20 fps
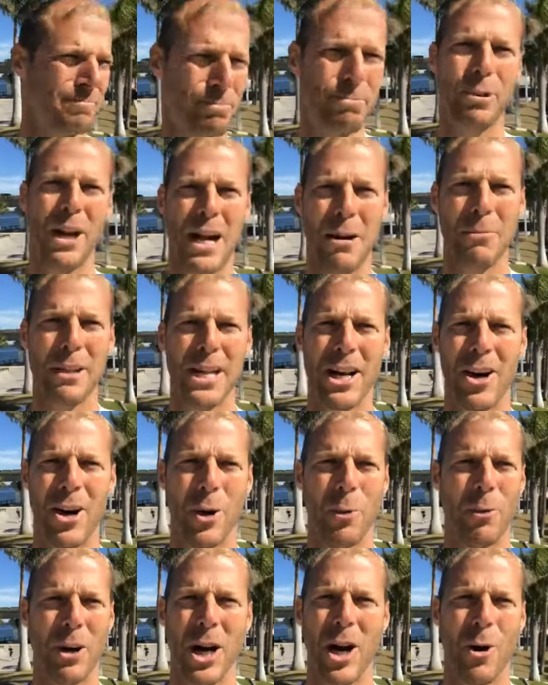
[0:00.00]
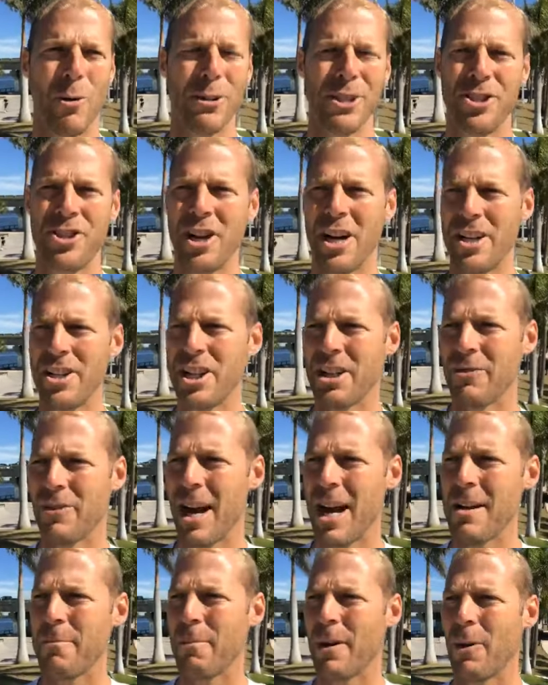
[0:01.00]
Probably are. We're always judging,
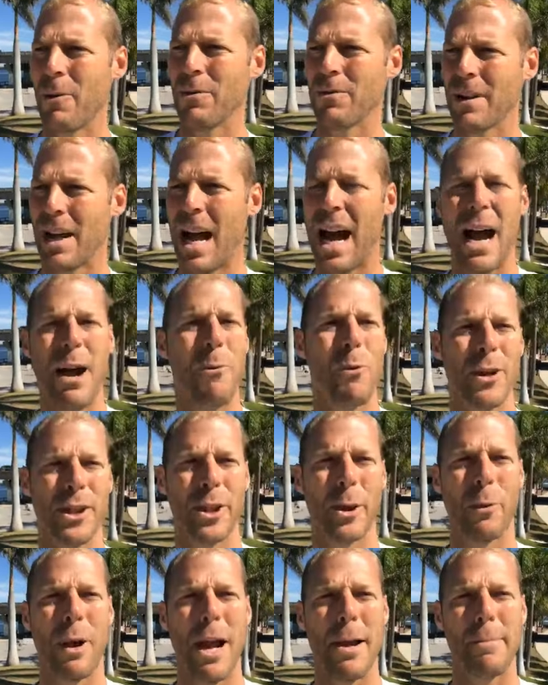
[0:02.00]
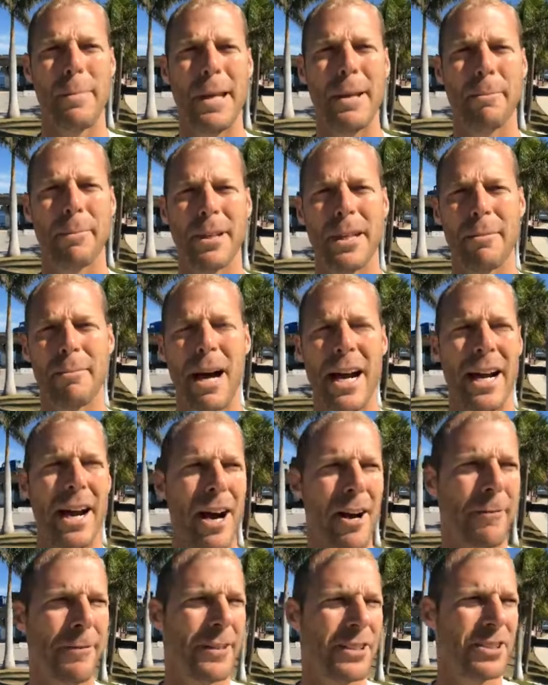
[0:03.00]
right? But I want the right people in my
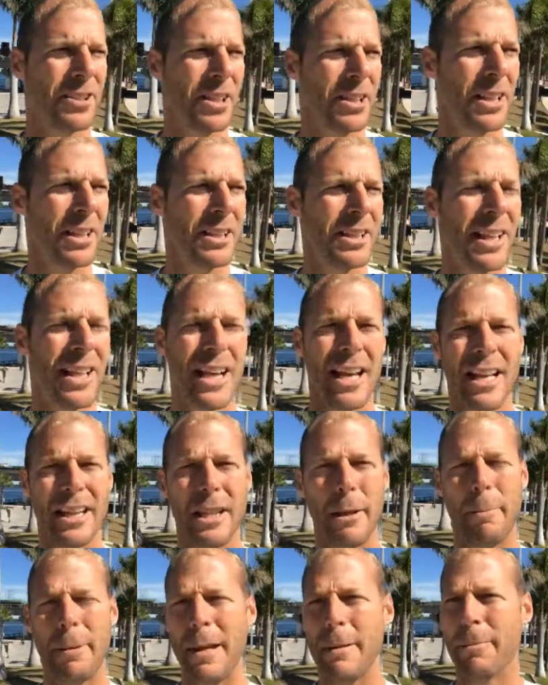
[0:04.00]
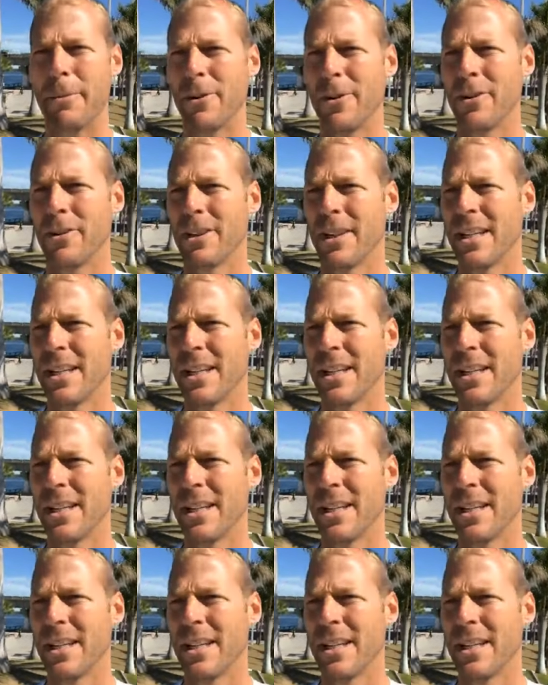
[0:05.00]
office, and the people